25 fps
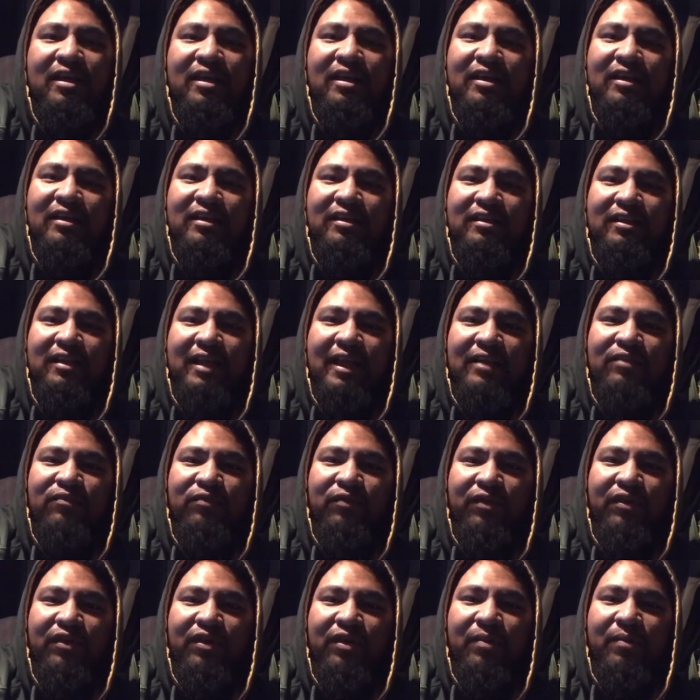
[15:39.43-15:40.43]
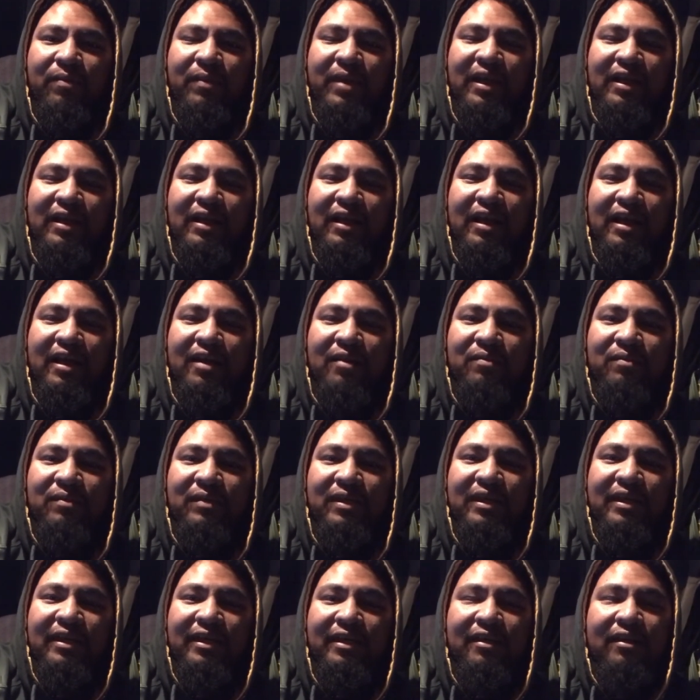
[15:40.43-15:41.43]
because that's where you're gonna make a lot of
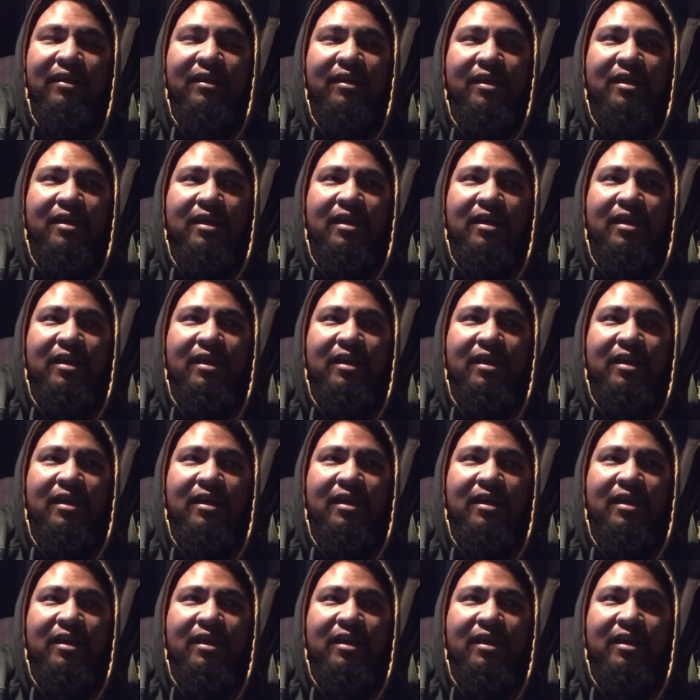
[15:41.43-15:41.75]
money.